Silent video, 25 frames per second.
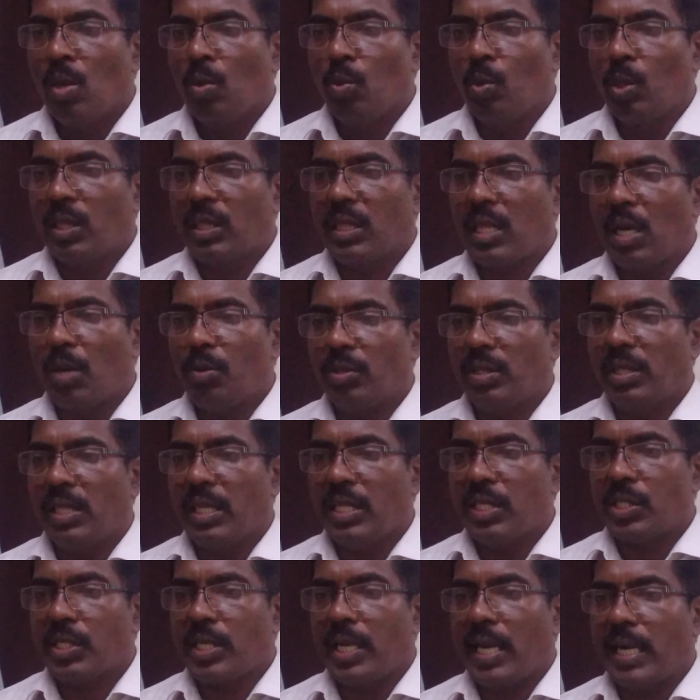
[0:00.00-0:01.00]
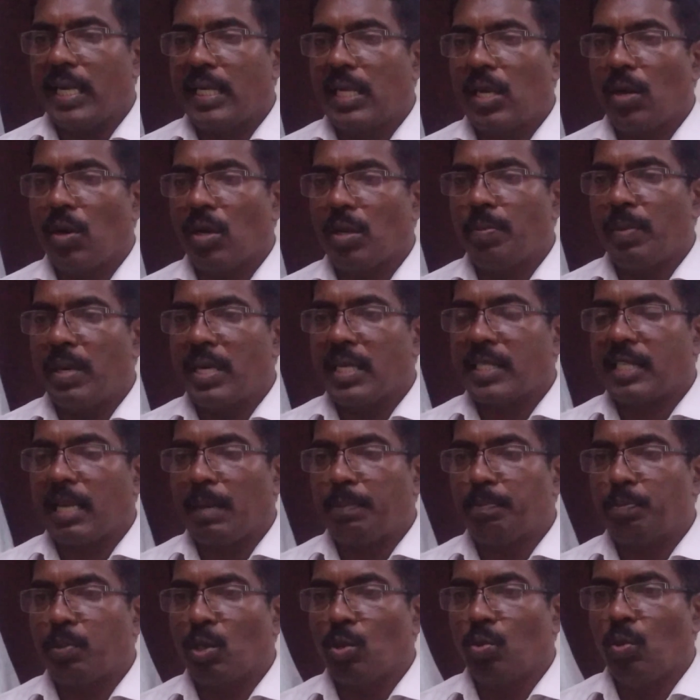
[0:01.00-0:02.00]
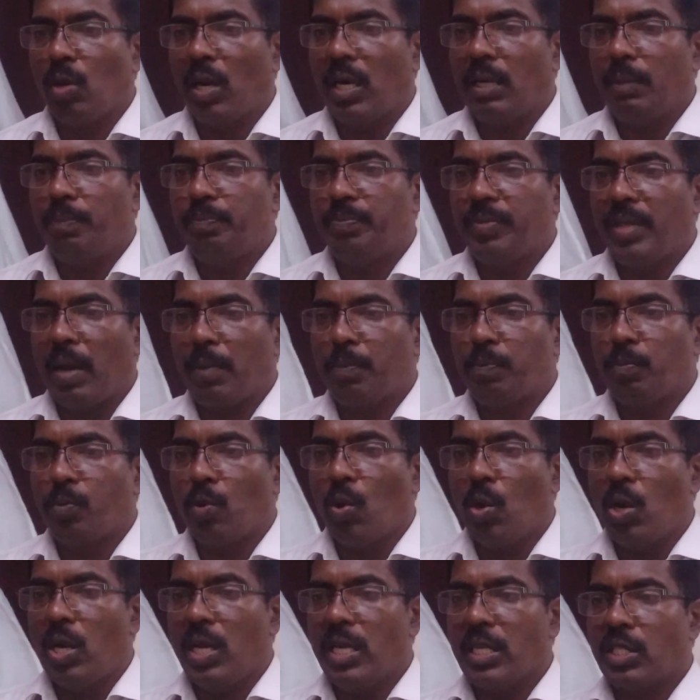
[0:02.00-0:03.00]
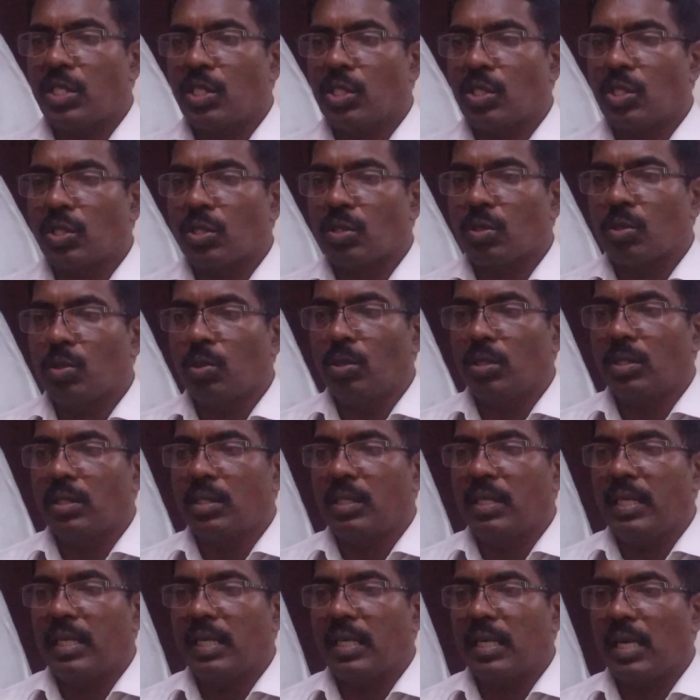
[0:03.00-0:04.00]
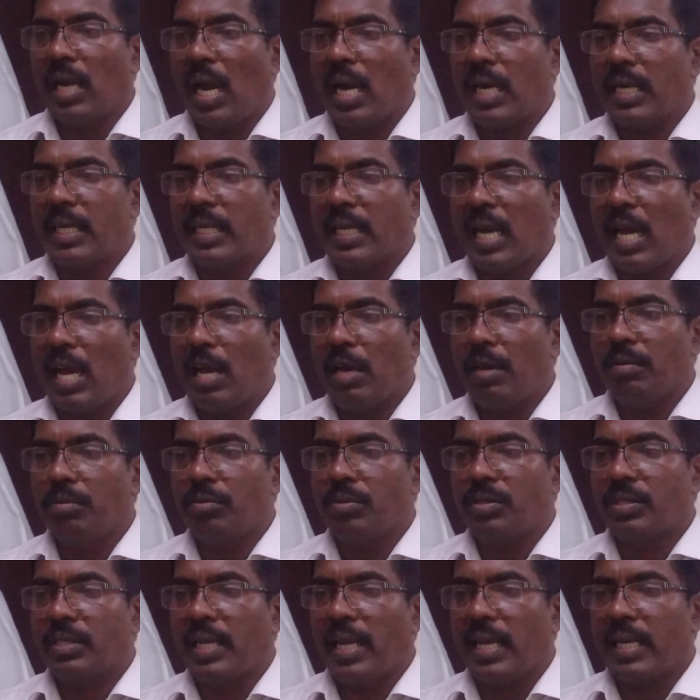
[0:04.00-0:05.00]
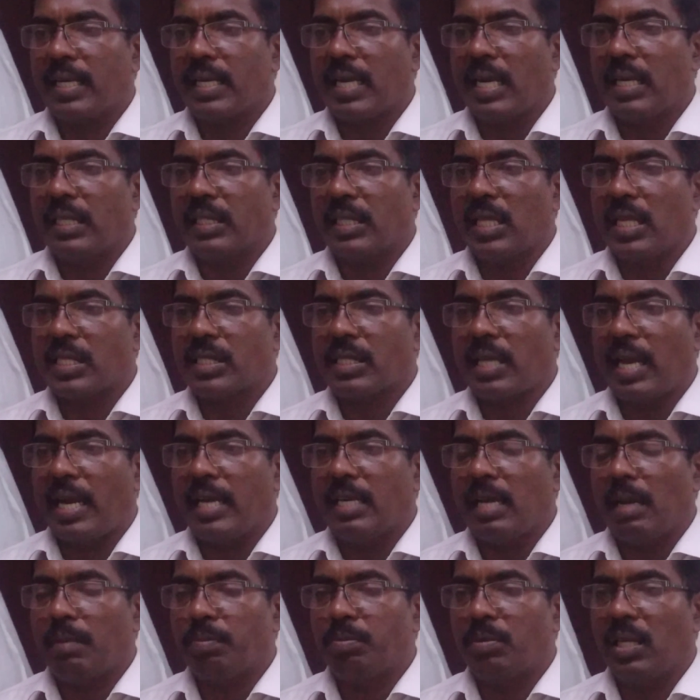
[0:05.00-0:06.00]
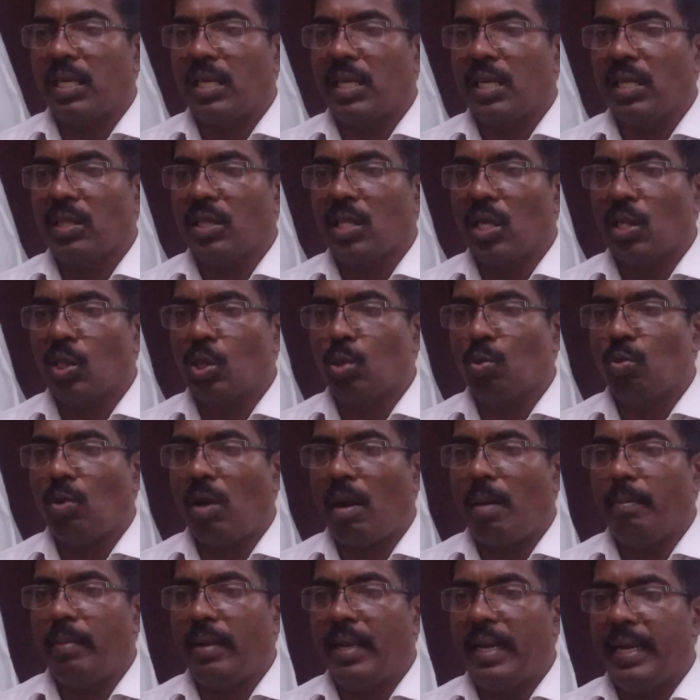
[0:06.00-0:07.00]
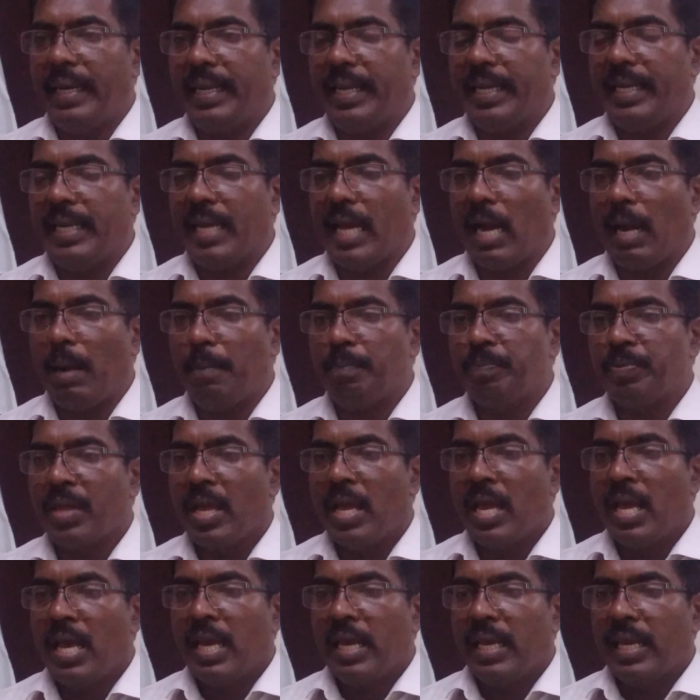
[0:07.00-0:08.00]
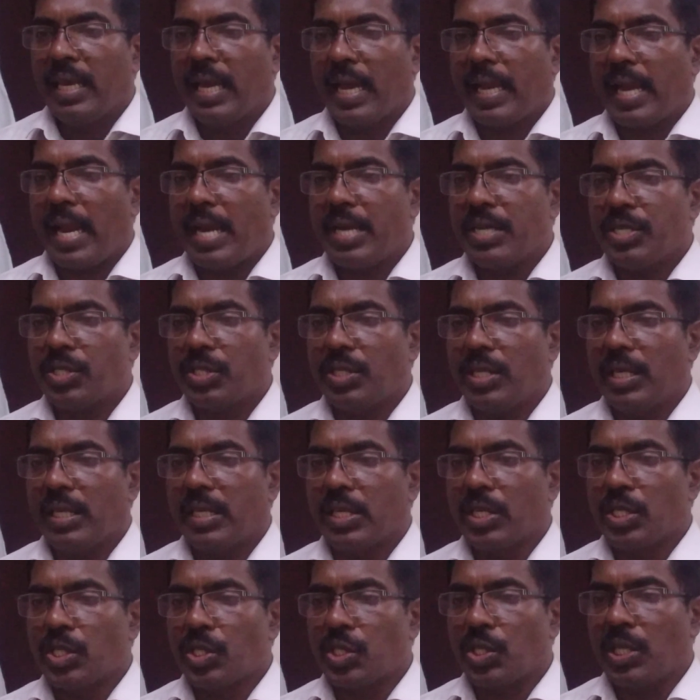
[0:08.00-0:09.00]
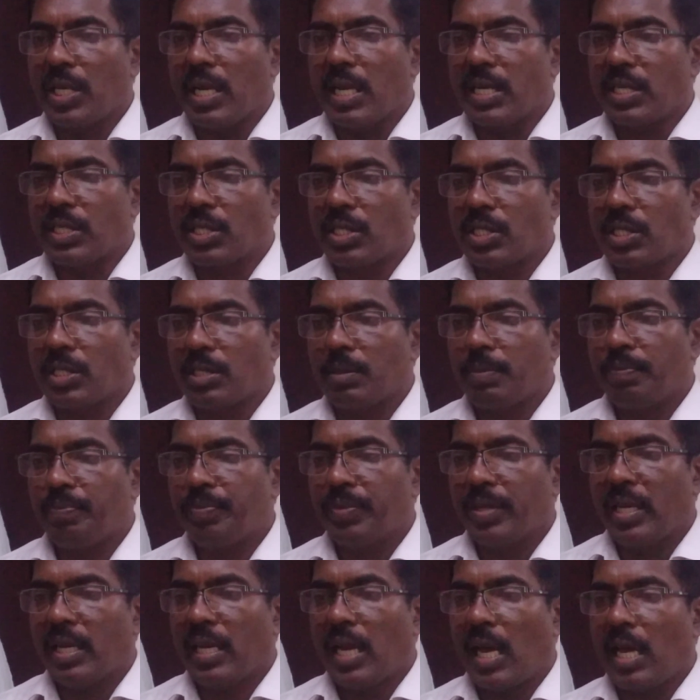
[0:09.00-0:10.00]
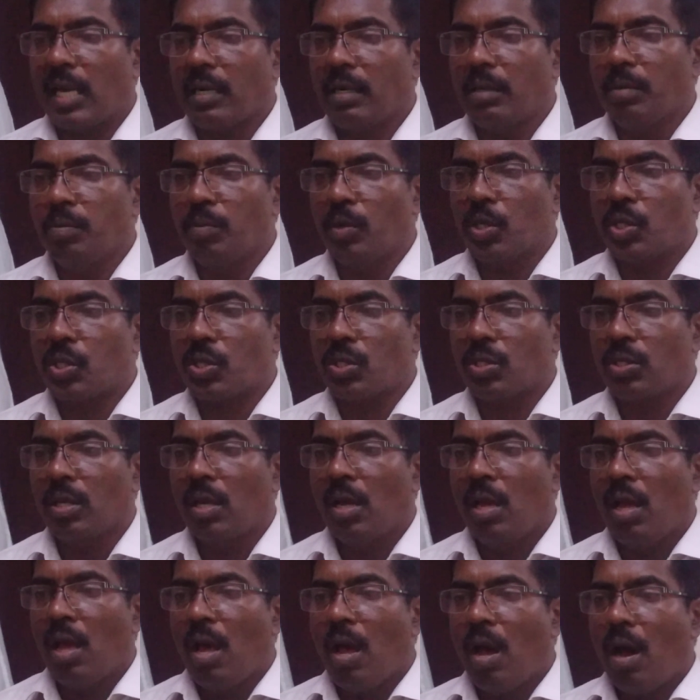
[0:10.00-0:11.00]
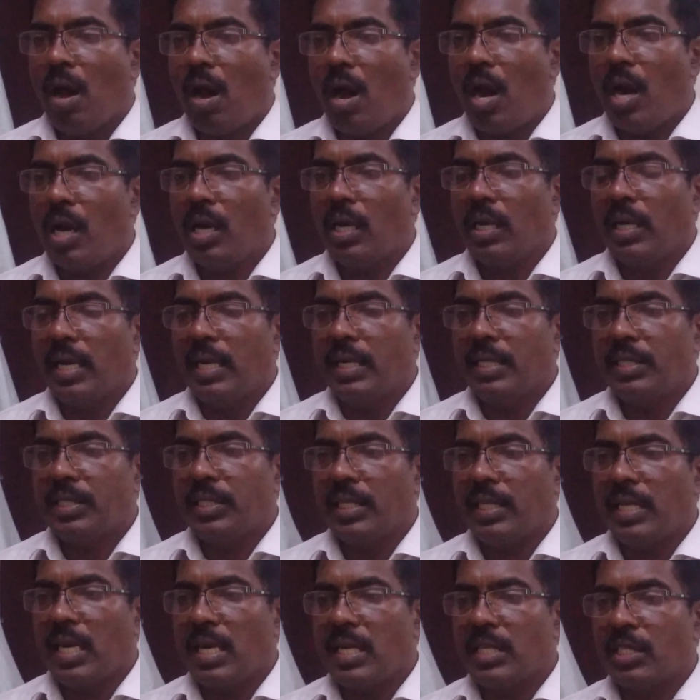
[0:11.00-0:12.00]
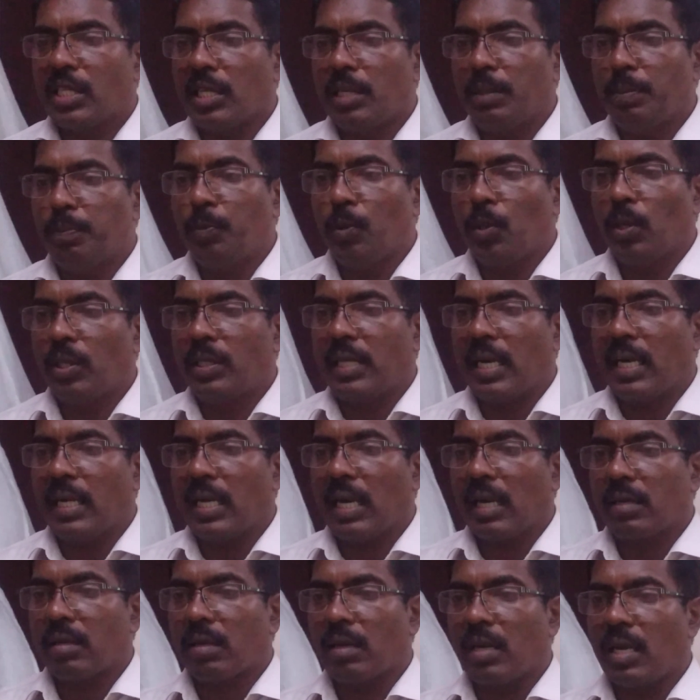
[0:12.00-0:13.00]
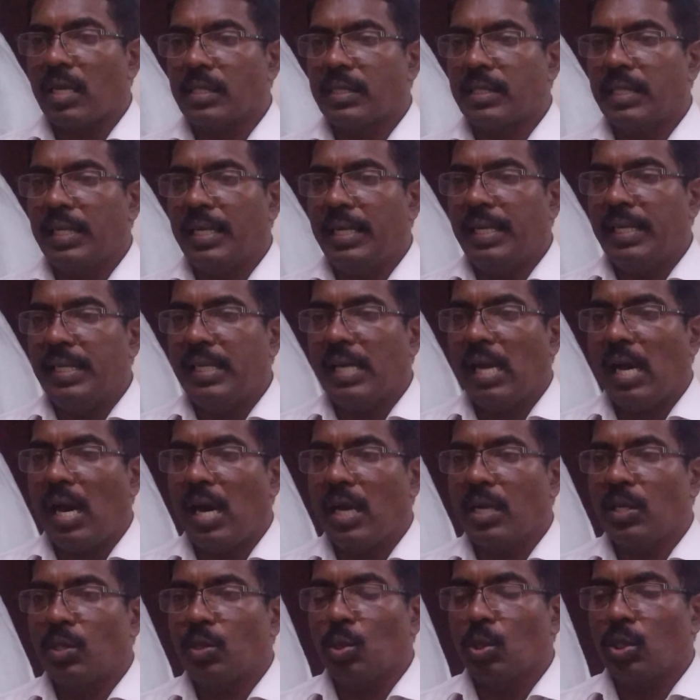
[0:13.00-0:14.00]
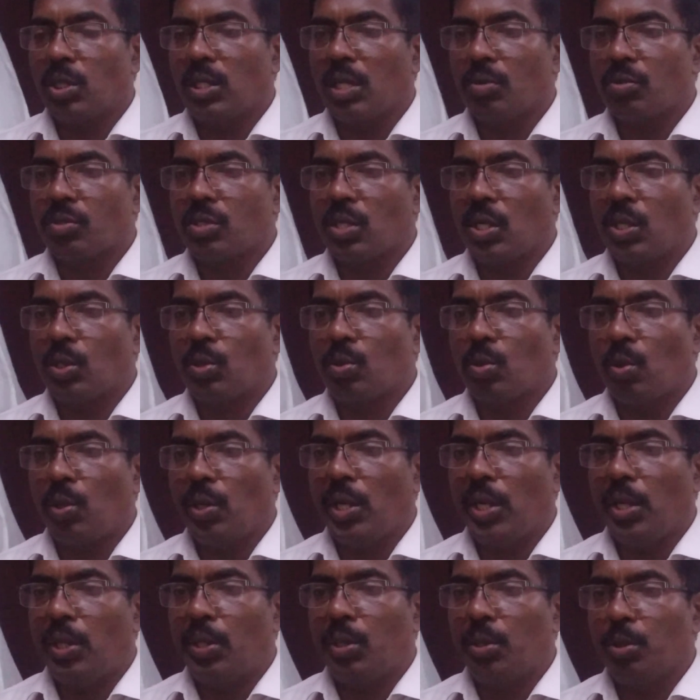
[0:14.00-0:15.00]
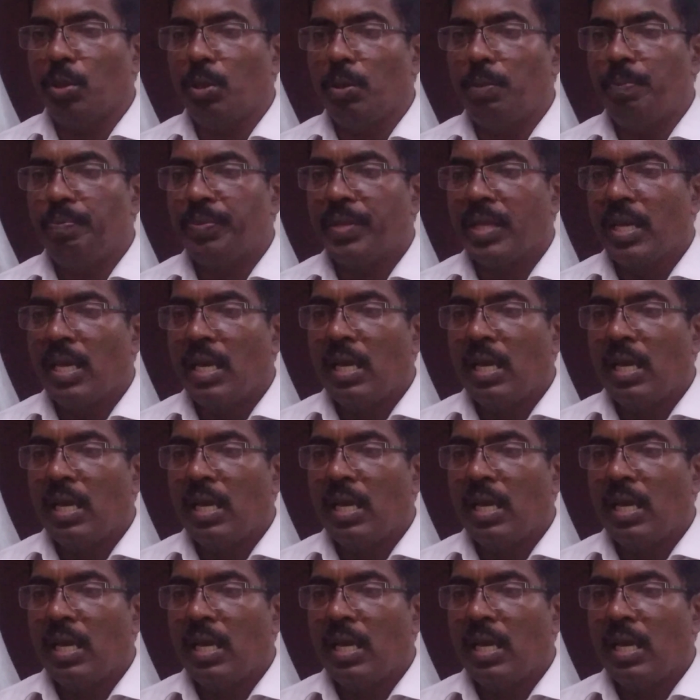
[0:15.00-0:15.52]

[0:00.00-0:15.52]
Without the state government's approval, the police could not have taken the side of the Hindutva militia against the Christians. In almost all incidents reported across India on 2022,